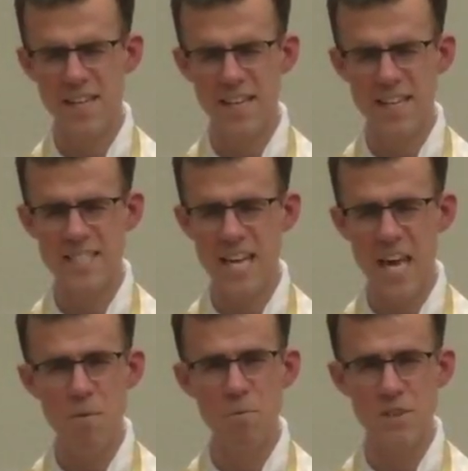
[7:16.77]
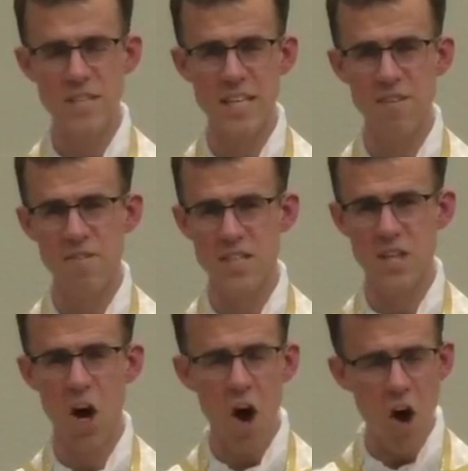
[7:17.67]
is able to give us
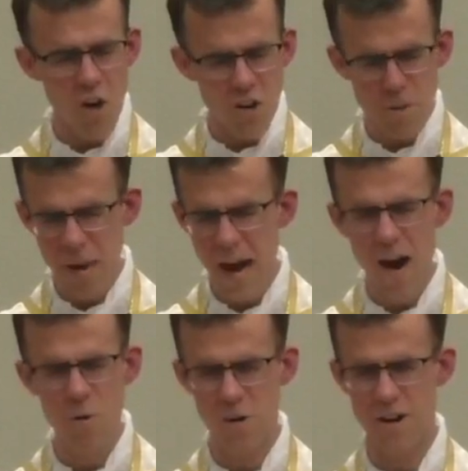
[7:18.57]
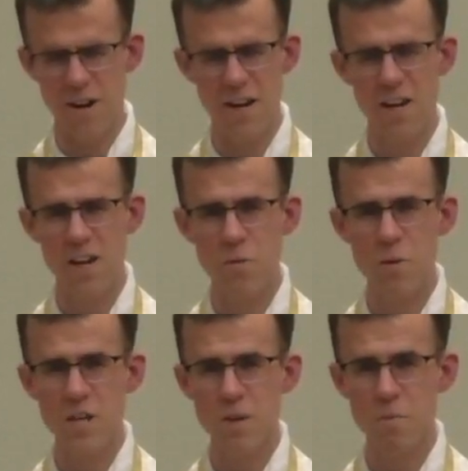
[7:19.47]
all the power
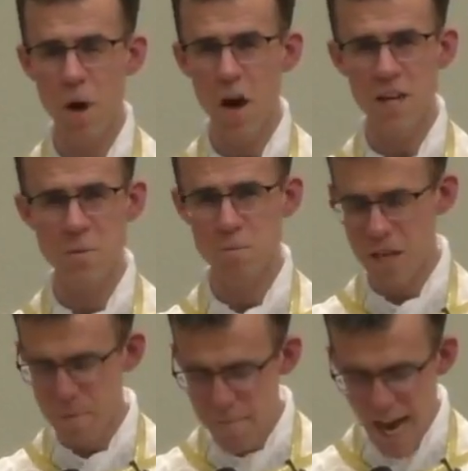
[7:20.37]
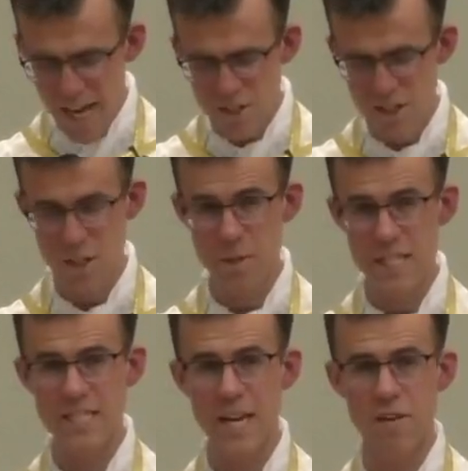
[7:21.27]
we could possibly imagine to be
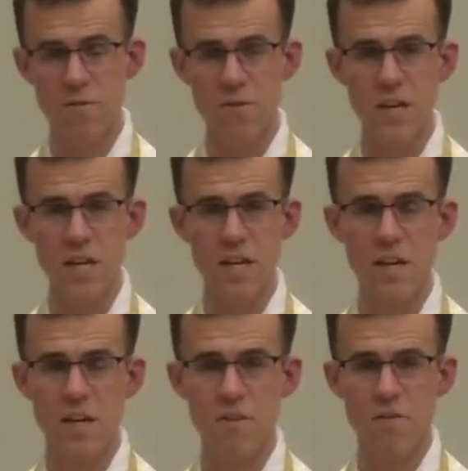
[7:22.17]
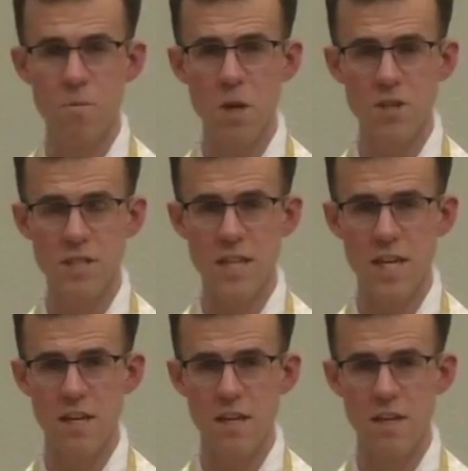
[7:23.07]
set free from all
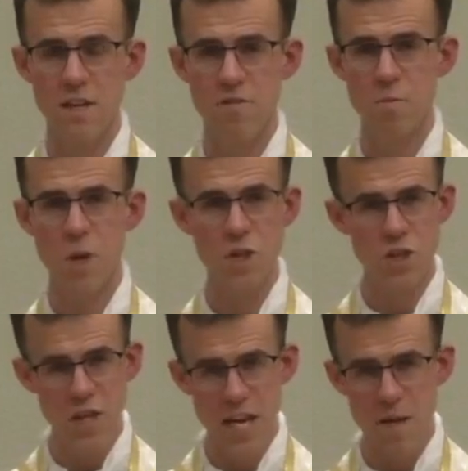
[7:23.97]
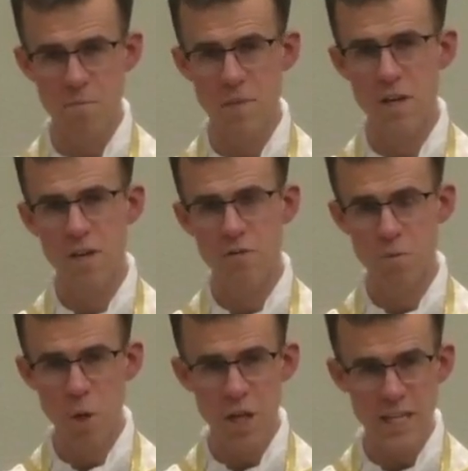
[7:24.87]
sin, from all shame,
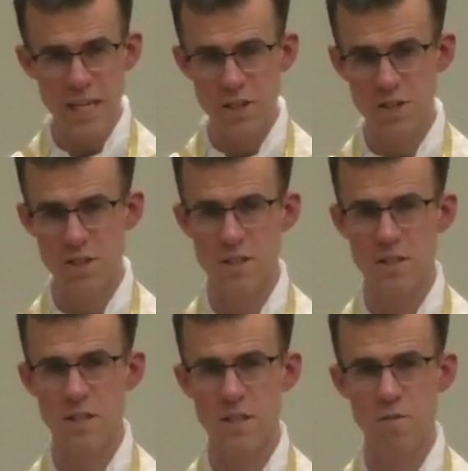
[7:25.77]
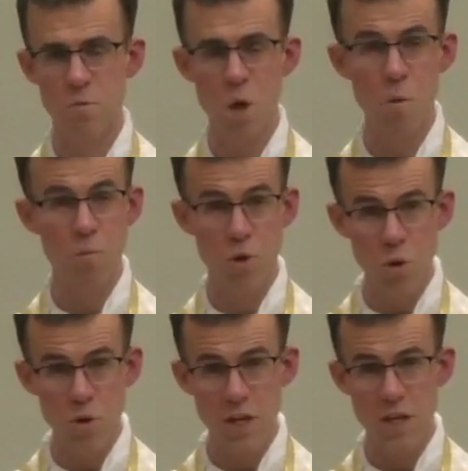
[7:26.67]
from all addictions, from all
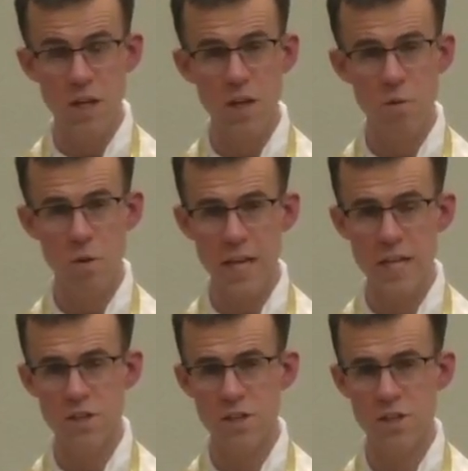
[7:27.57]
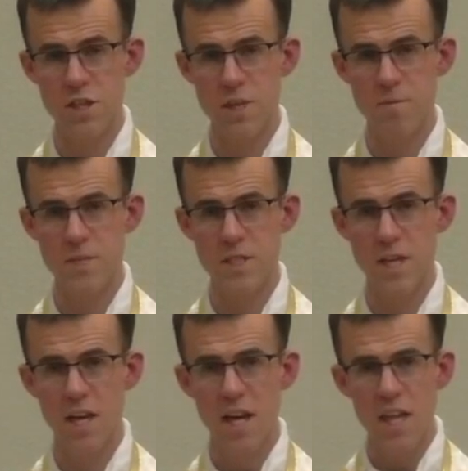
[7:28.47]
broken relationships.
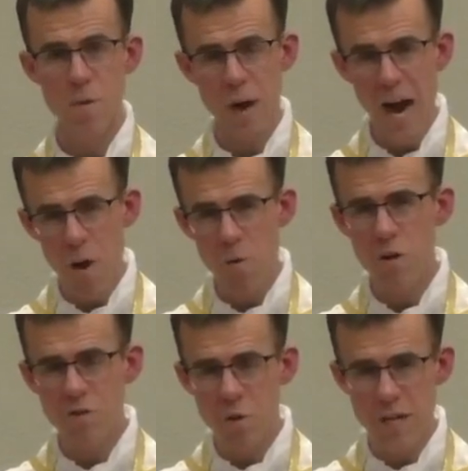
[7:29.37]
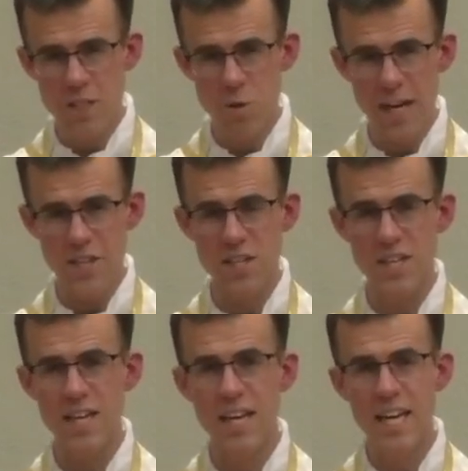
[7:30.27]
The power of the
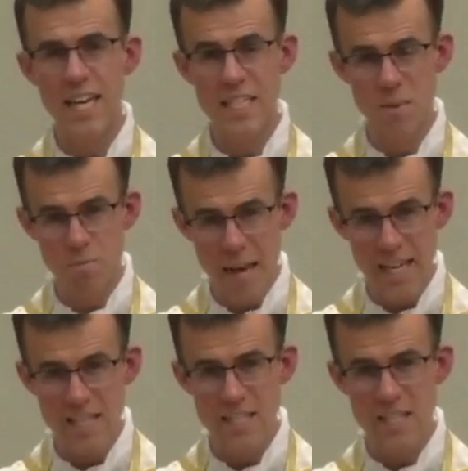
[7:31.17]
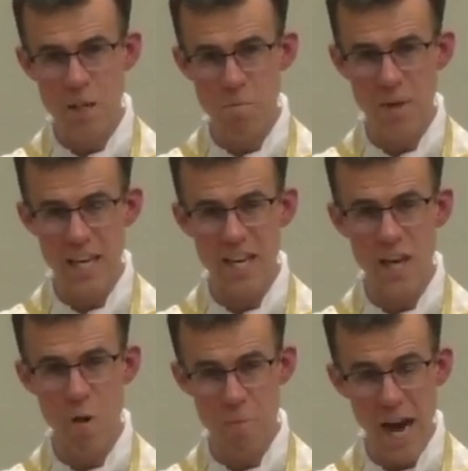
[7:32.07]
resurrection is meant to
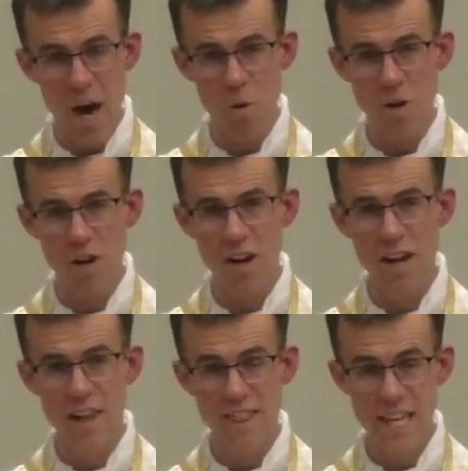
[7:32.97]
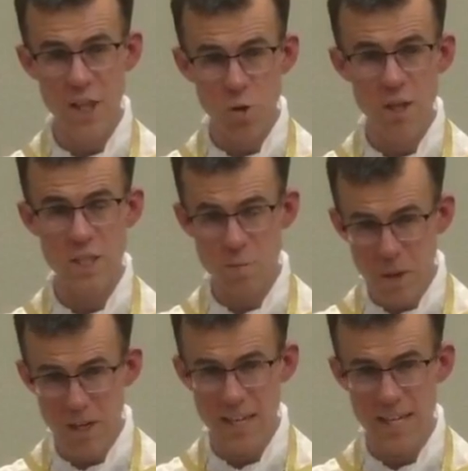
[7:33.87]
be a power that you
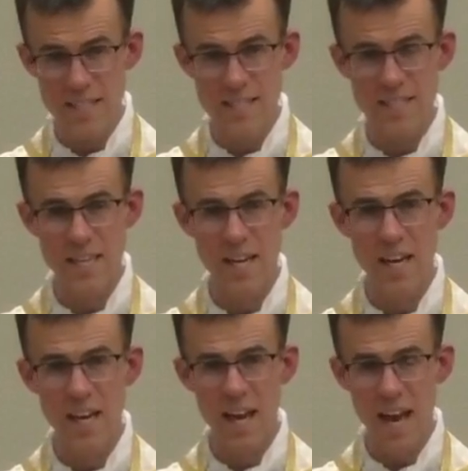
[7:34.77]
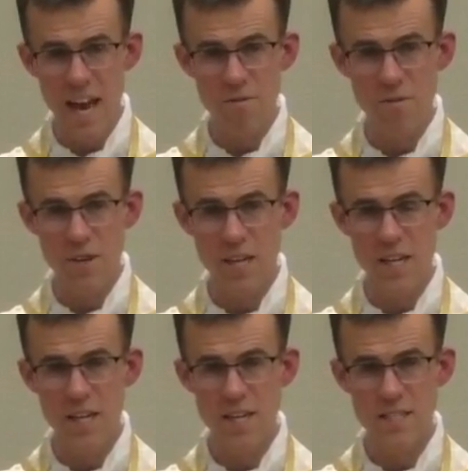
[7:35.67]
experience
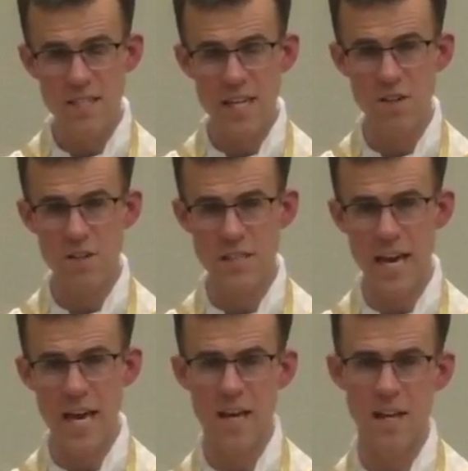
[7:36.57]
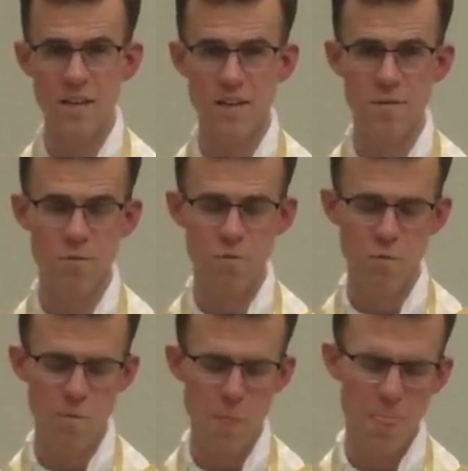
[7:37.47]
every single day.
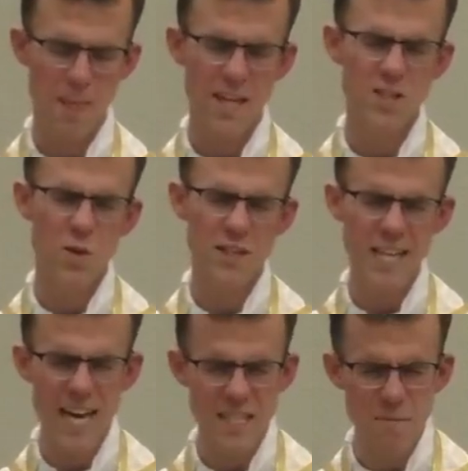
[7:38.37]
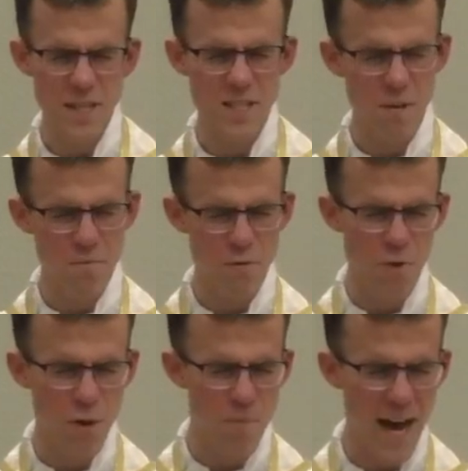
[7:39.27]
And so I was asking myself
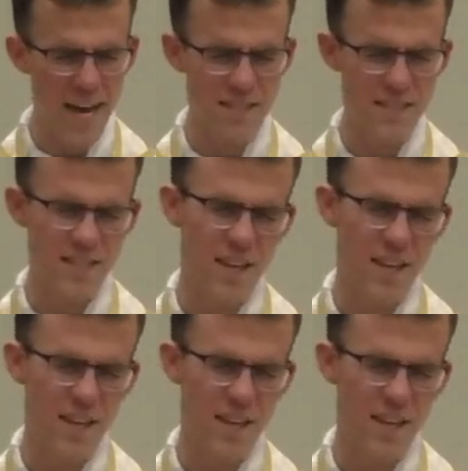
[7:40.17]
before Mass,